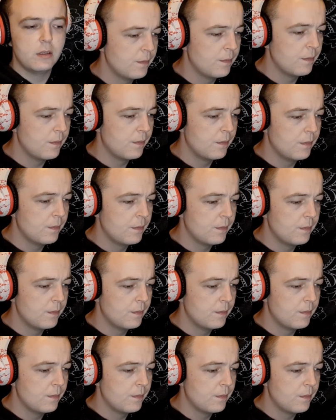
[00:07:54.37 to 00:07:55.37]

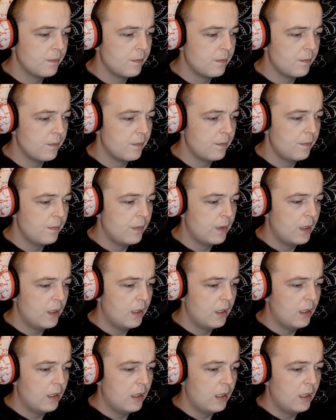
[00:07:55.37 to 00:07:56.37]

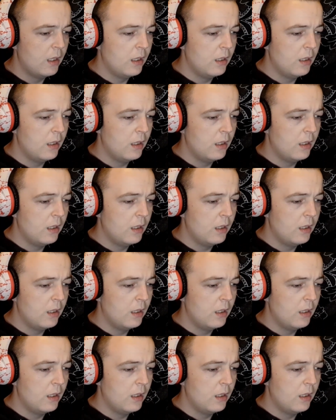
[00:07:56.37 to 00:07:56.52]
(no one is talking)